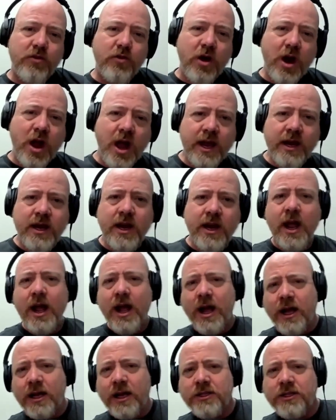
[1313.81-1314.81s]
Grind,
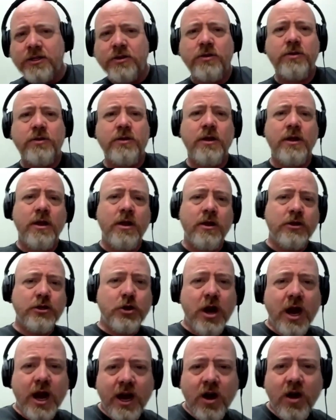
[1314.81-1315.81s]
hustle,
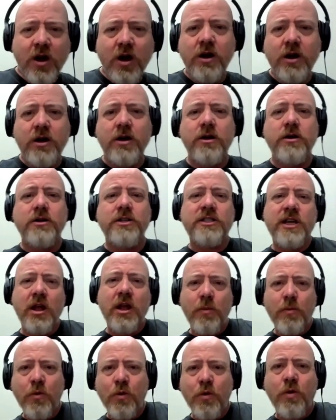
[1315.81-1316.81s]
try harder,
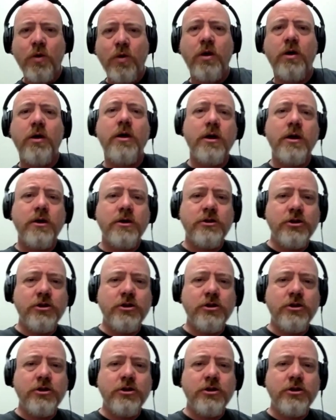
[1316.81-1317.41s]
sell more,